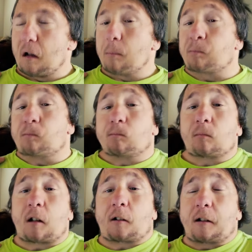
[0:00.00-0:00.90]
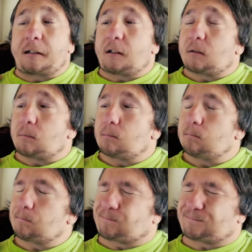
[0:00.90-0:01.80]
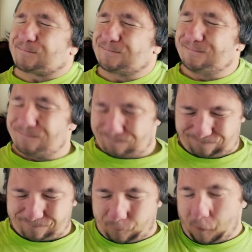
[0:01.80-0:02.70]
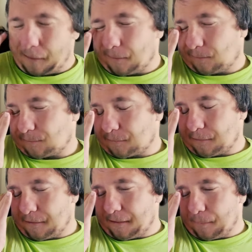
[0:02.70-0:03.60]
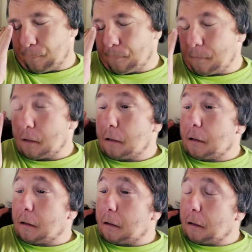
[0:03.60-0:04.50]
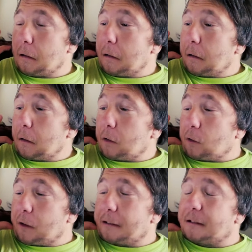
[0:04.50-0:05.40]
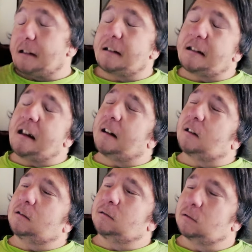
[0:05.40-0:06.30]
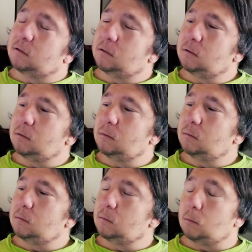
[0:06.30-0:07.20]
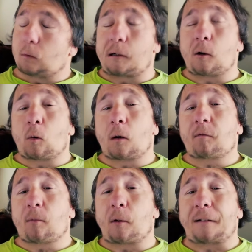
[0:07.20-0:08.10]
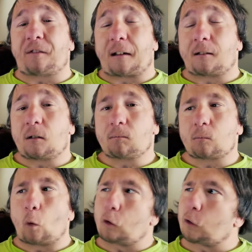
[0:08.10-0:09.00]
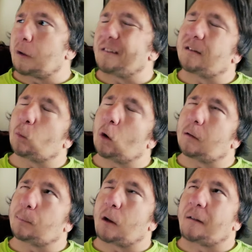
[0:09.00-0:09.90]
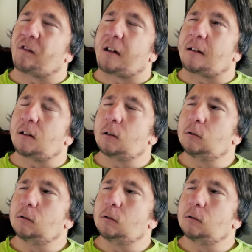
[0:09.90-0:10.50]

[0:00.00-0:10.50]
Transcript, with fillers: The question... Wow, okay. The question is now, what do I want for breakfast? Or do I even want breakfast?